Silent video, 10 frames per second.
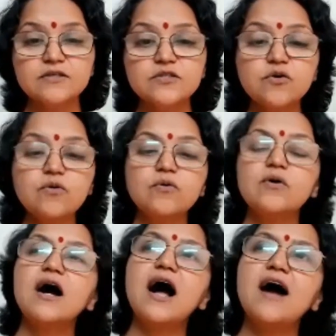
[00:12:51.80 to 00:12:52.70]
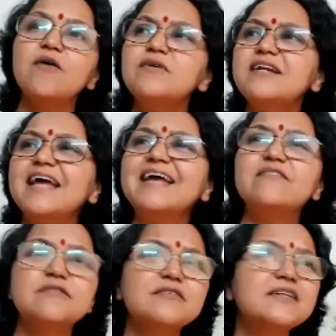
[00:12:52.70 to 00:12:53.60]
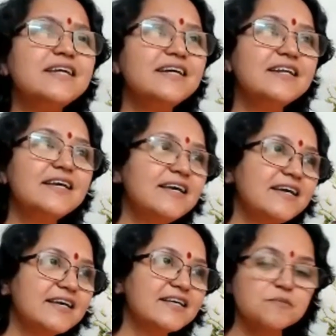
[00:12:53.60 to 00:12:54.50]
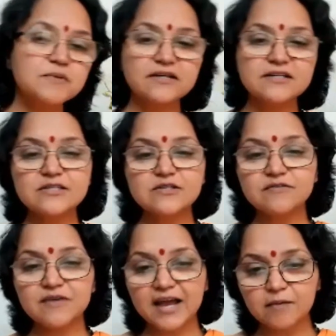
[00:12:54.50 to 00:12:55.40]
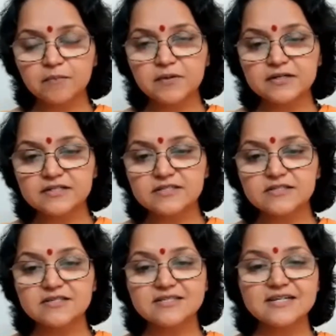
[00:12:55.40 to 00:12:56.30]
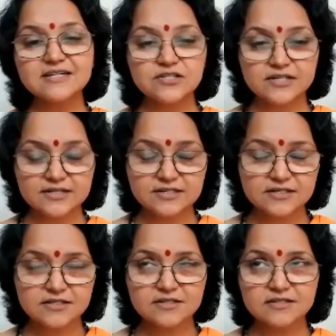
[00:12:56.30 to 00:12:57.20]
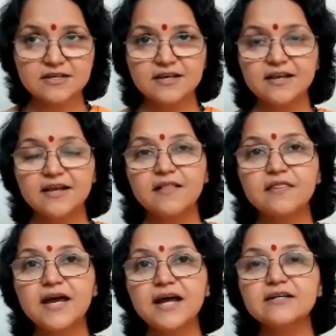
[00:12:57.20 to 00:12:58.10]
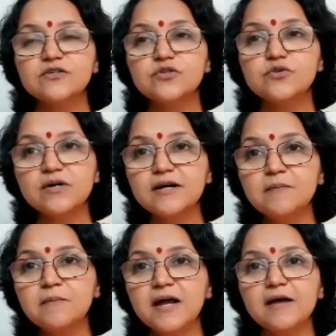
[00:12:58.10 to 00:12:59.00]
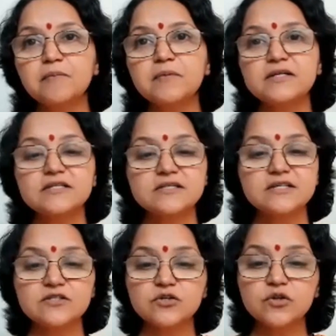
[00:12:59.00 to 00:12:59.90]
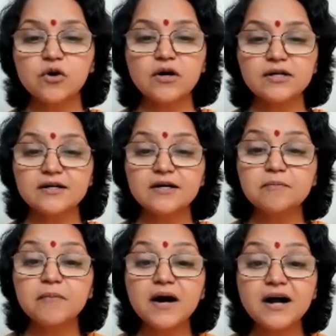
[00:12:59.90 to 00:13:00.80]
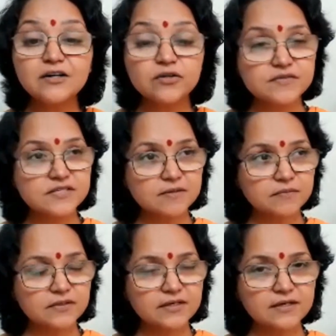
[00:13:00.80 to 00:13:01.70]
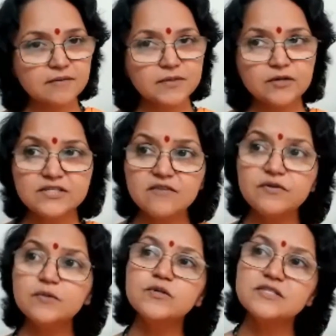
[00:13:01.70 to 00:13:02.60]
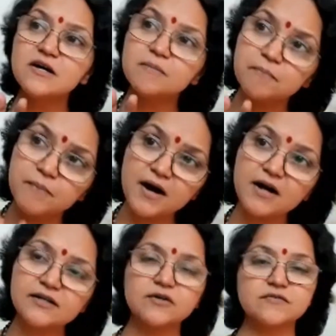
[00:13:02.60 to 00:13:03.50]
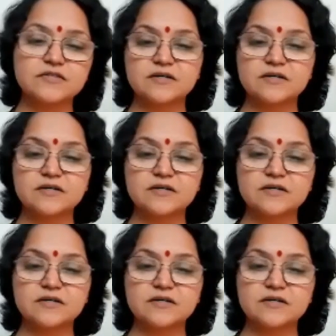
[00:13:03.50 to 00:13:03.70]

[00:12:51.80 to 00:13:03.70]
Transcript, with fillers: So, our everyday experience of happiness suggests that sukham happiness is not a part of something because if it was a part of